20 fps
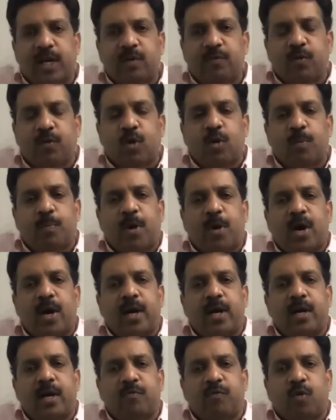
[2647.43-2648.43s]
done
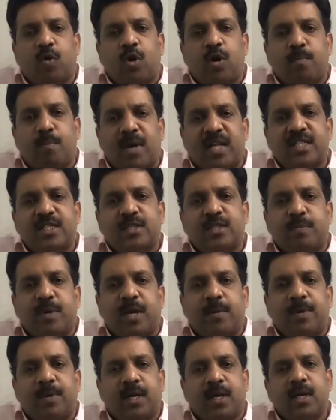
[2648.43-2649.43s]
4.4 months
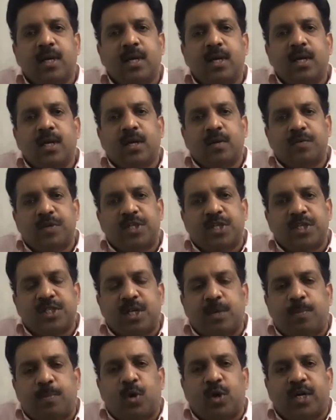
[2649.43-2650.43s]
baby which is
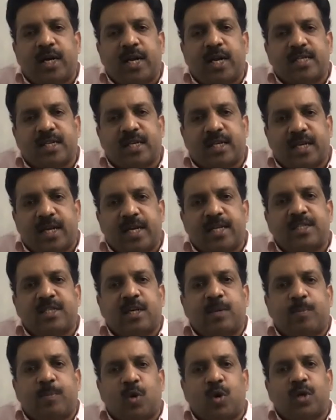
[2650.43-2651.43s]
reported as a case
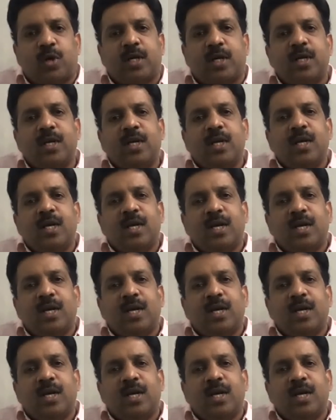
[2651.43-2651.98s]
report i know